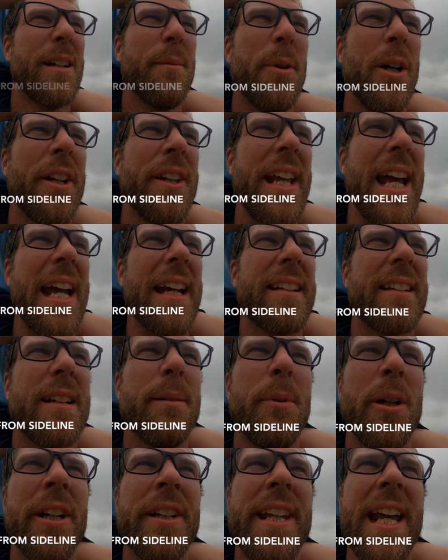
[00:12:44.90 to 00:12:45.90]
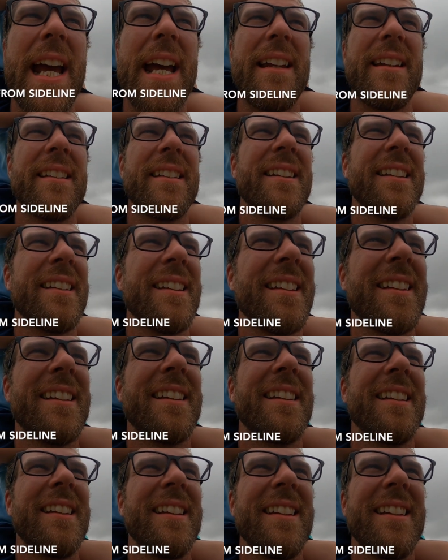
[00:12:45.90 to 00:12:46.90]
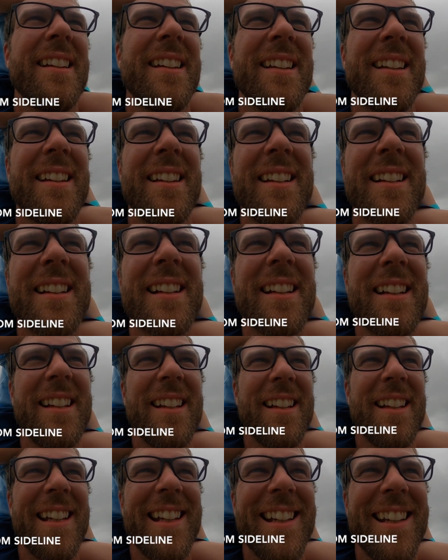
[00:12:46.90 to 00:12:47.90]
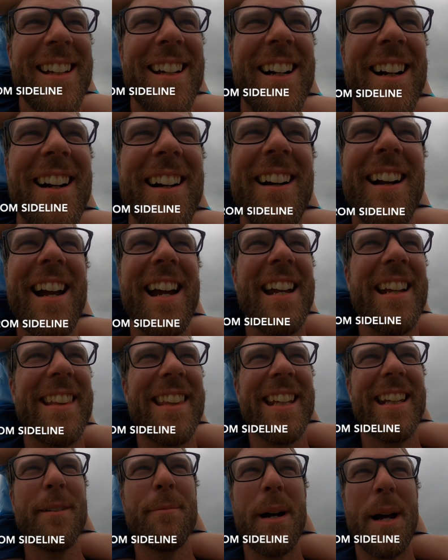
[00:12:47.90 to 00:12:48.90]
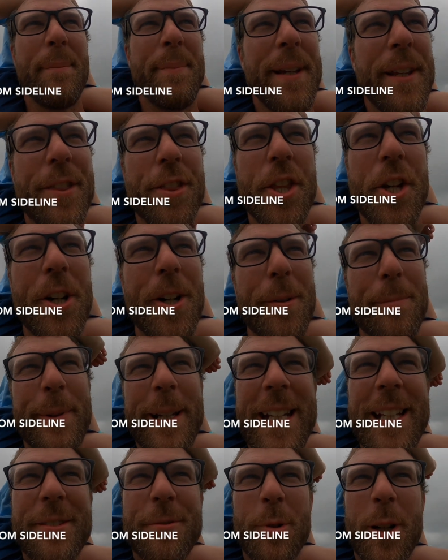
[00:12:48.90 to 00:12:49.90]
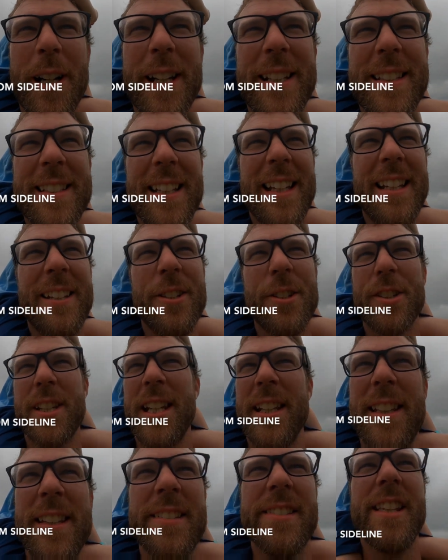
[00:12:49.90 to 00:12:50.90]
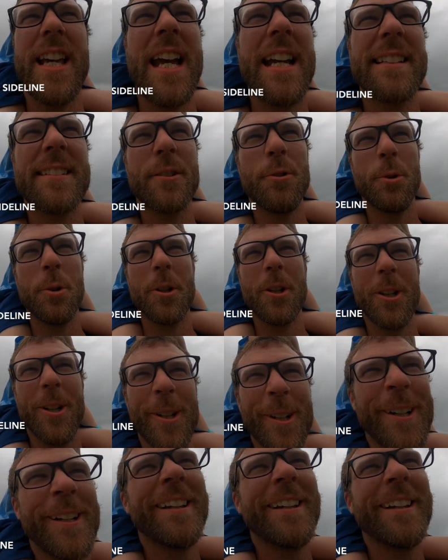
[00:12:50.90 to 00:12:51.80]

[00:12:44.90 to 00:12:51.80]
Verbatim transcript: Come on, Dad. Come on, Dad. All right, I think it might be third, but he's running solid. Just hit this last corner.